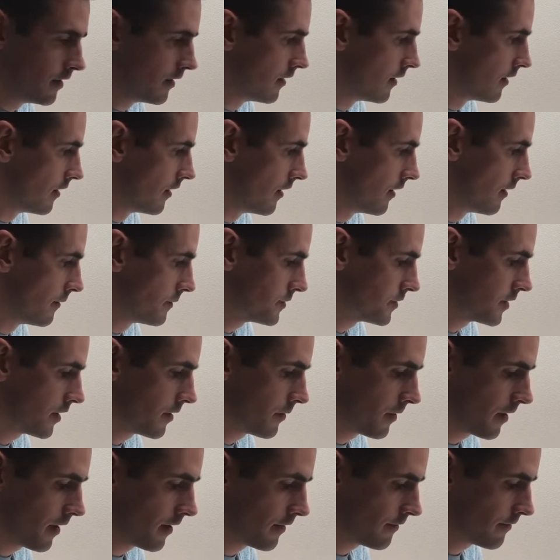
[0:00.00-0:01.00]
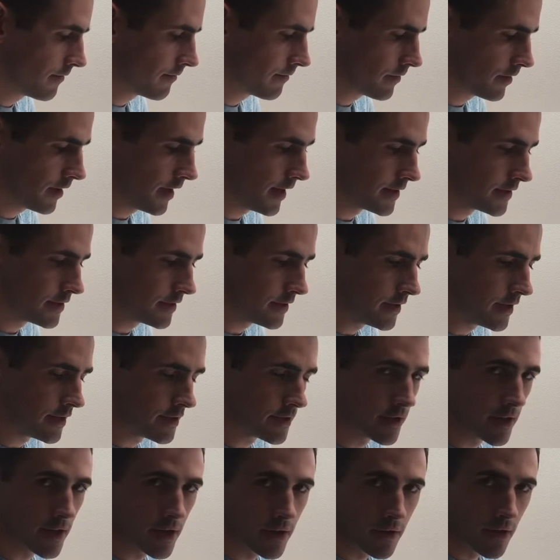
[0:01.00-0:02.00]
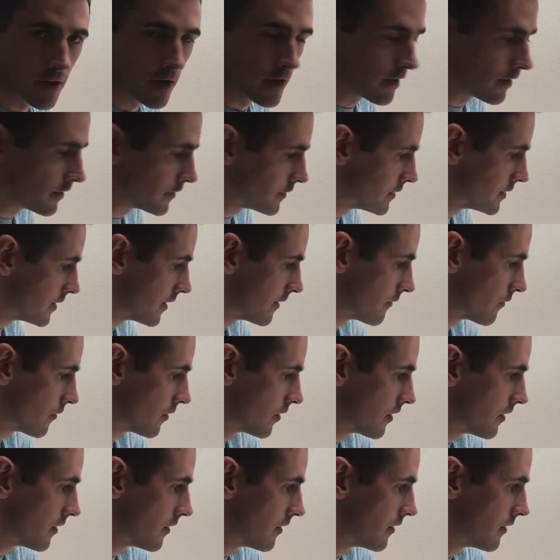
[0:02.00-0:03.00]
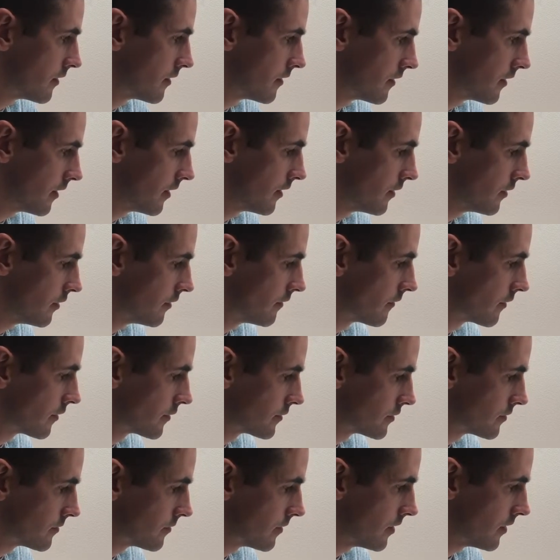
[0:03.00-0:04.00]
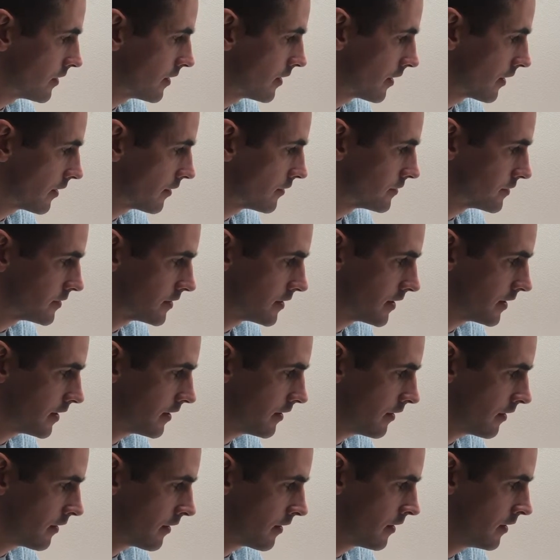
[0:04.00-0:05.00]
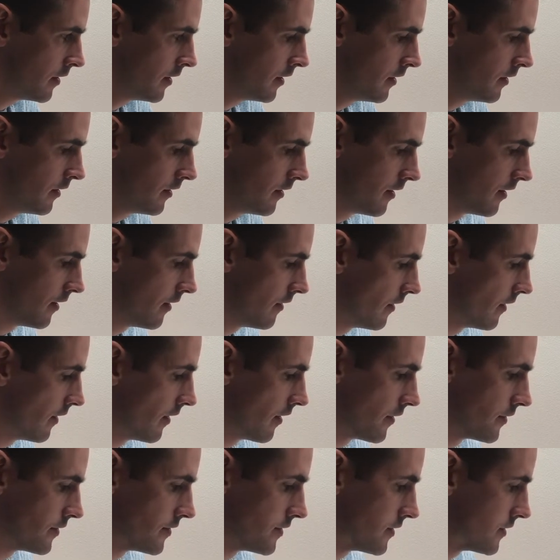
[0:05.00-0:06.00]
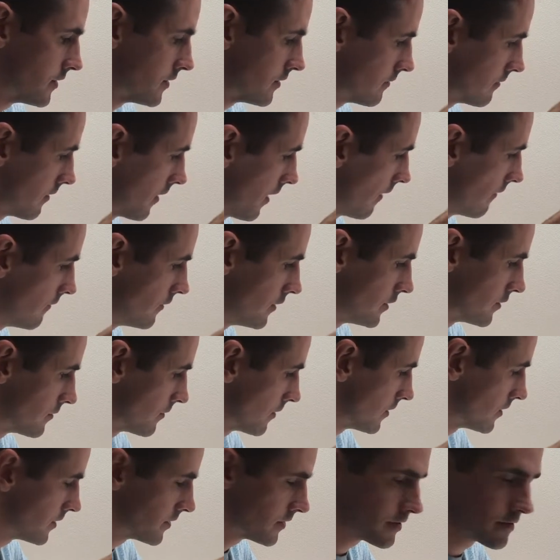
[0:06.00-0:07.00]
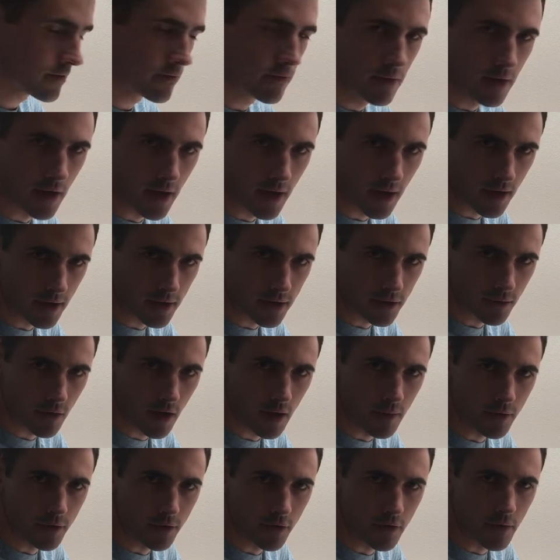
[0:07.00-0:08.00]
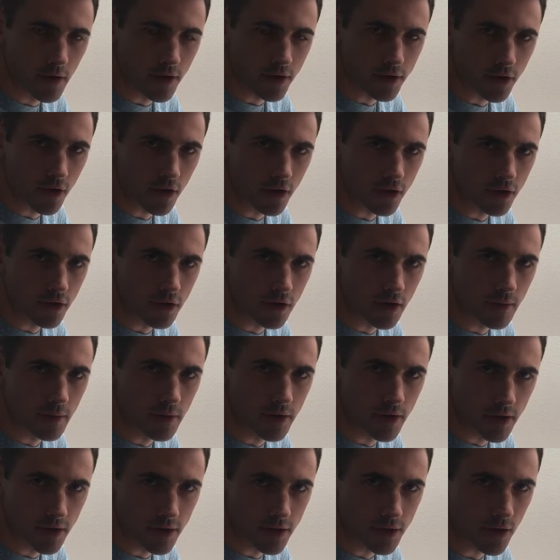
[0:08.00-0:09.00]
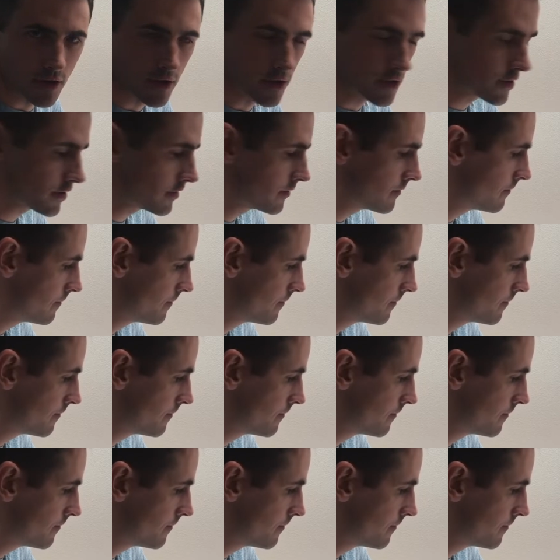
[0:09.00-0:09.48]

Um, so that way I have less leads laying around. I'll just have one uh, universal one that goes into here, and then I'll just have these ones that I can swap between my charger and my discharger.